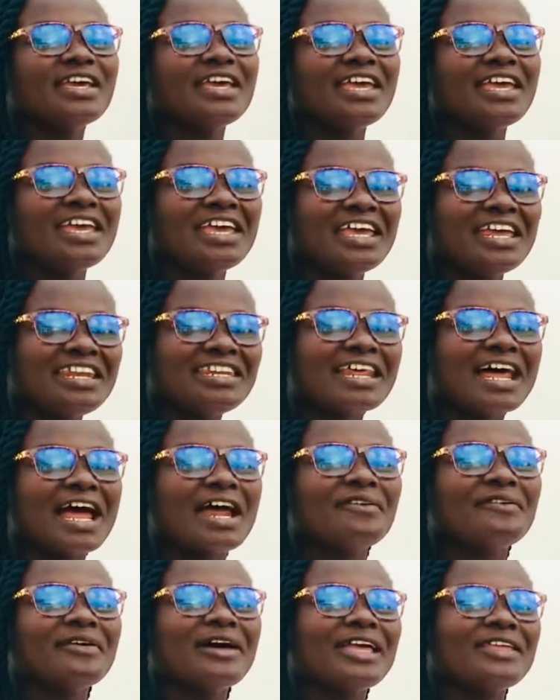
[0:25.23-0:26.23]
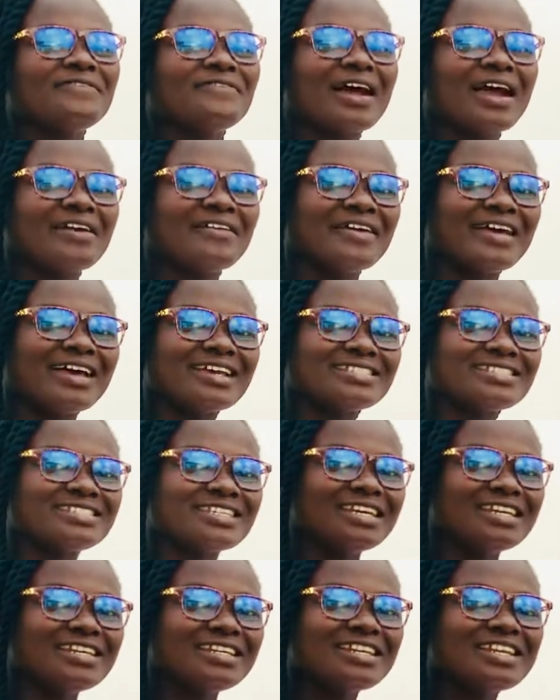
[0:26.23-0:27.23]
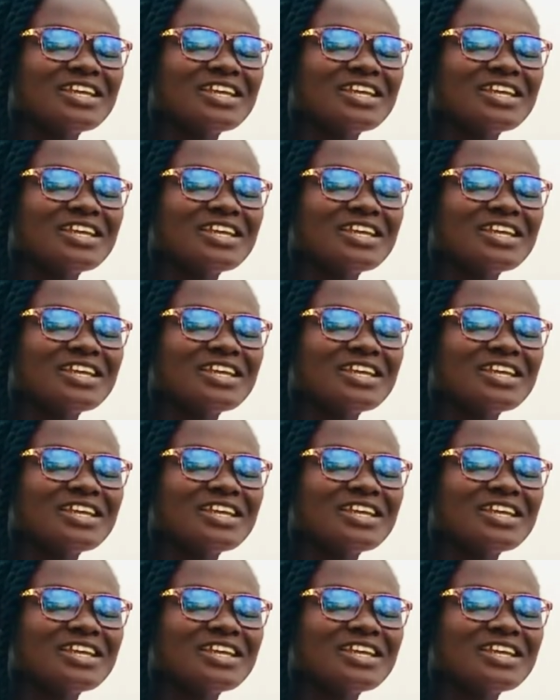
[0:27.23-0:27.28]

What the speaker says: indirect variation,